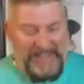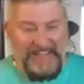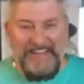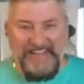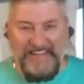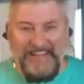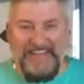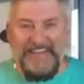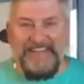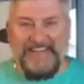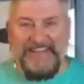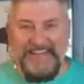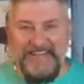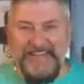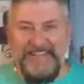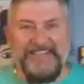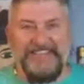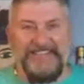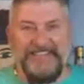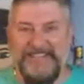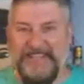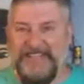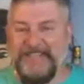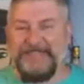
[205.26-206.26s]
it
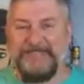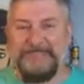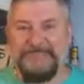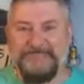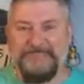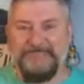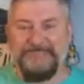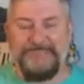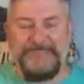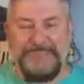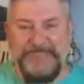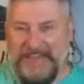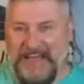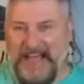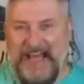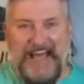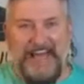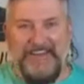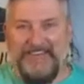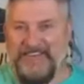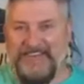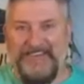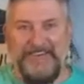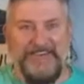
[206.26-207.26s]
is
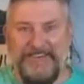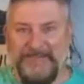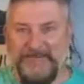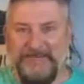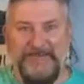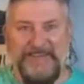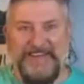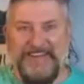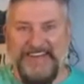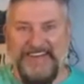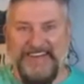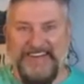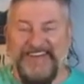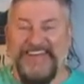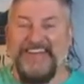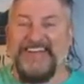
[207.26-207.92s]
not good beer.